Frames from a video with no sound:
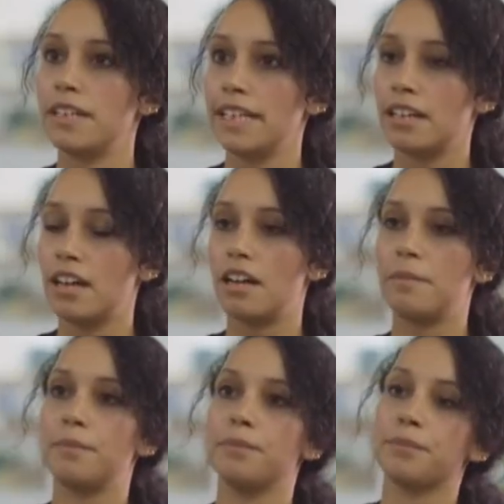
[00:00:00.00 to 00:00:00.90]
Well, I think
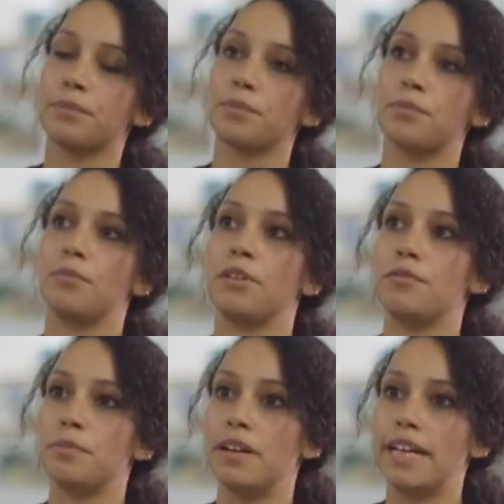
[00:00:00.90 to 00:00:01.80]

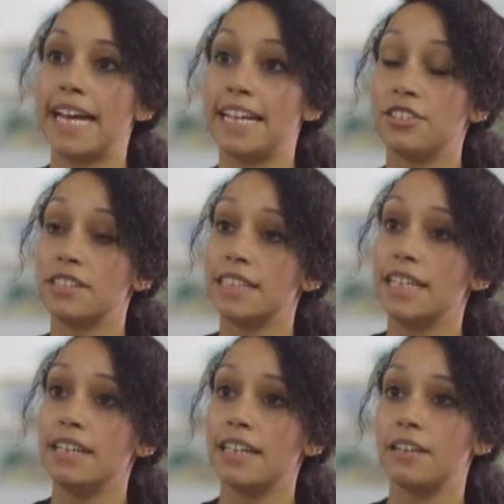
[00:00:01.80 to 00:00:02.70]
with my
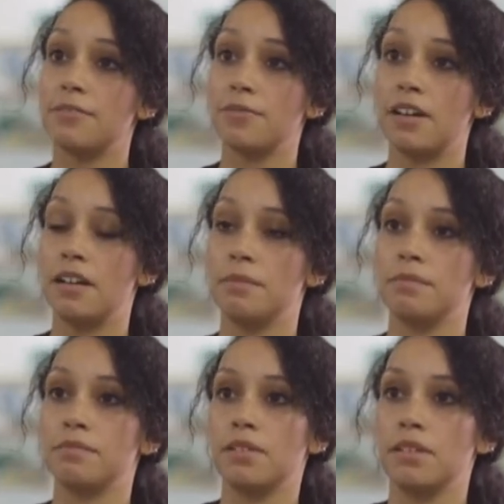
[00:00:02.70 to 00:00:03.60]
agency,
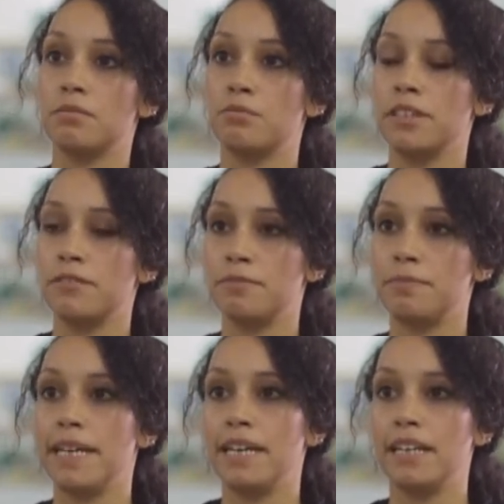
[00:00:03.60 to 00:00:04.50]
and with
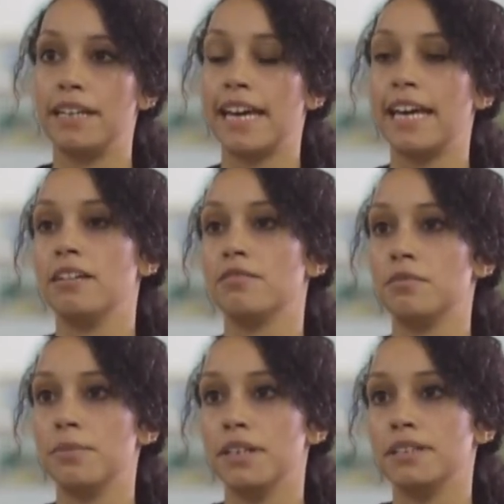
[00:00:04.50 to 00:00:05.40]
B&A,
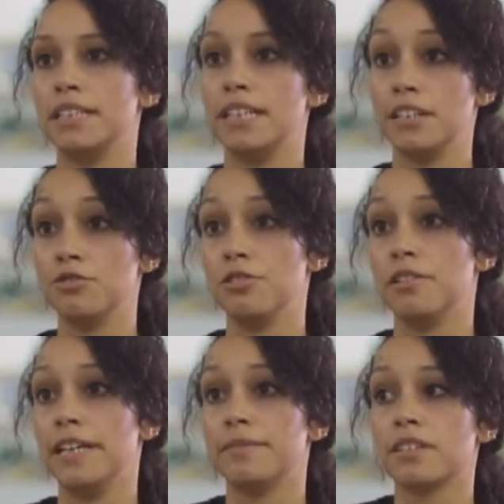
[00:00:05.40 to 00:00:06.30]
or Bernstein and
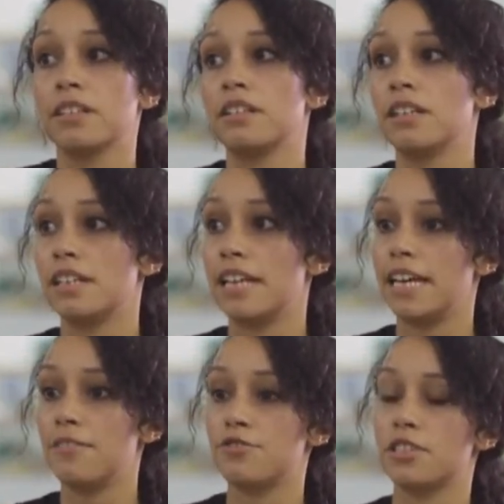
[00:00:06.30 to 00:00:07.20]
Drewley,
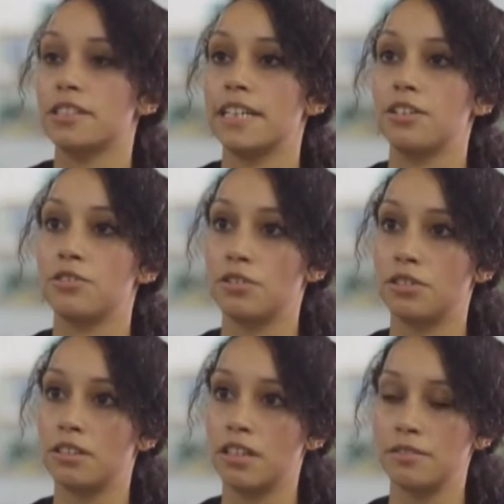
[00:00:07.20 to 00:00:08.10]
they've just taken
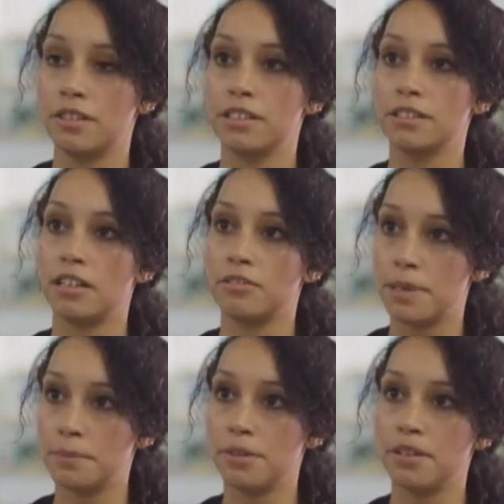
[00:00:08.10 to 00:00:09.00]
on another
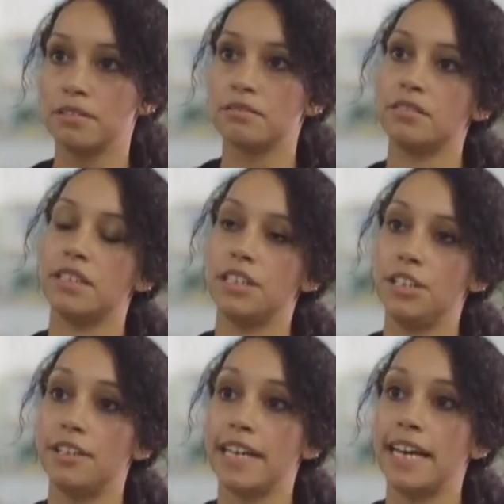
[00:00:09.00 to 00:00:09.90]
staff member in
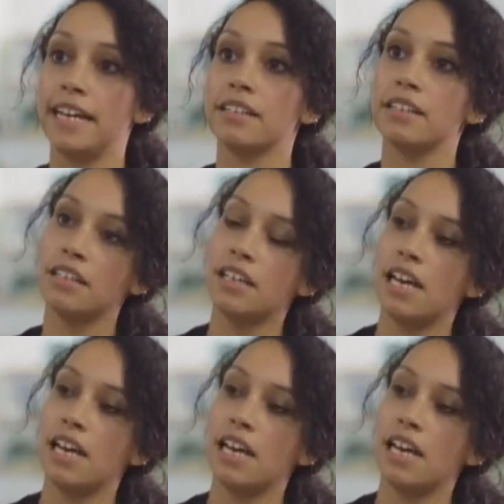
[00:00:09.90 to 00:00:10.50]
the UK,